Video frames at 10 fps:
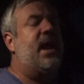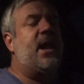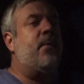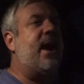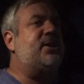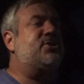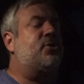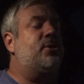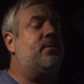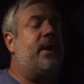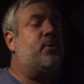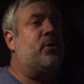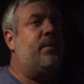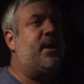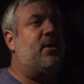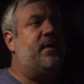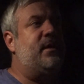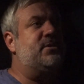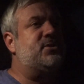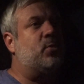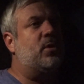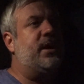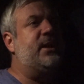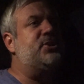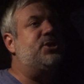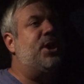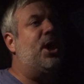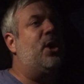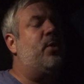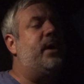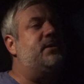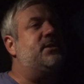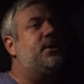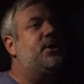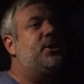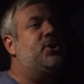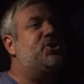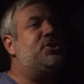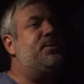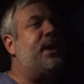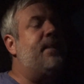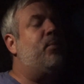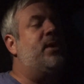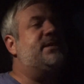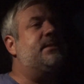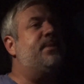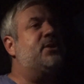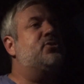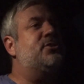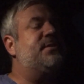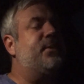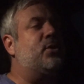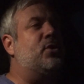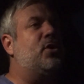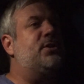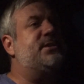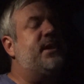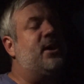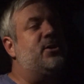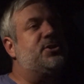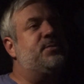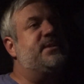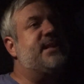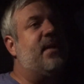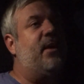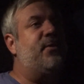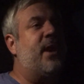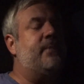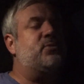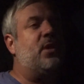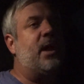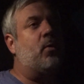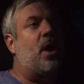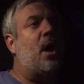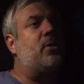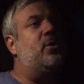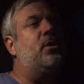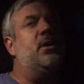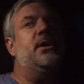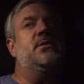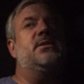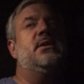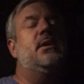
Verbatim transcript: anyway, I just heard, like, grew up hearing those stories, you know, and she would, like, point to the pictures of the girls in there, and she would say, like, their names were, like, Rockle, and